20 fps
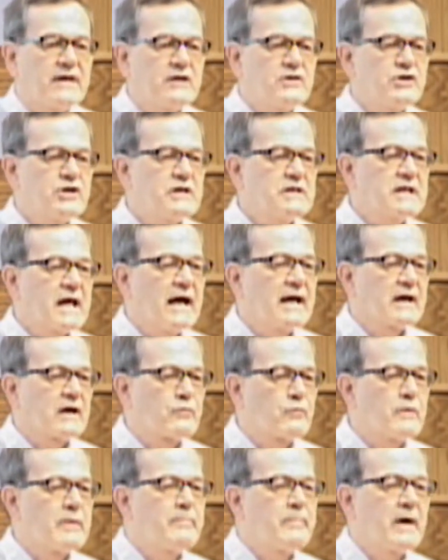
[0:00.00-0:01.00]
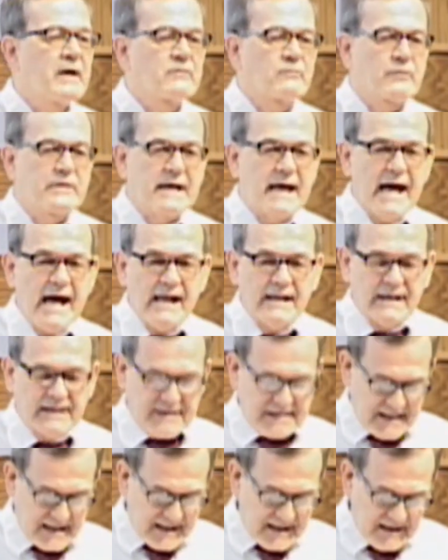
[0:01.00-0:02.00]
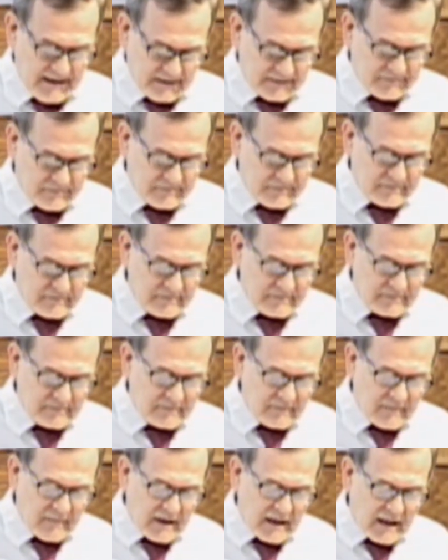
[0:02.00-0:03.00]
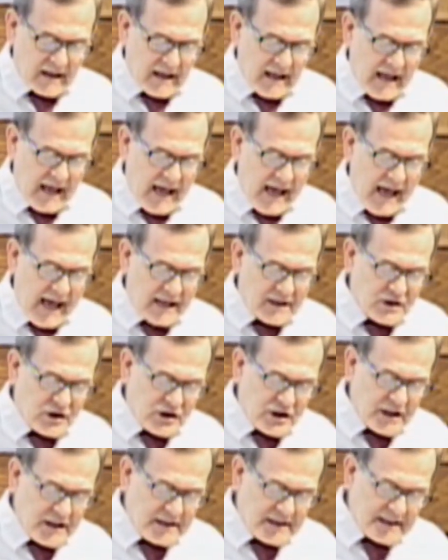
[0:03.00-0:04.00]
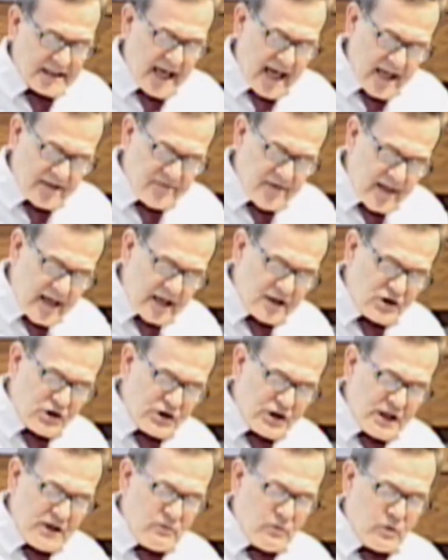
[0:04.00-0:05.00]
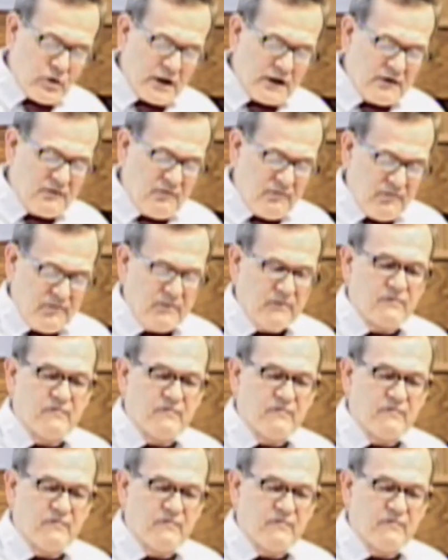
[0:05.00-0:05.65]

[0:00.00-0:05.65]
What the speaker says: I think she's got a grip on reality, and she said that she would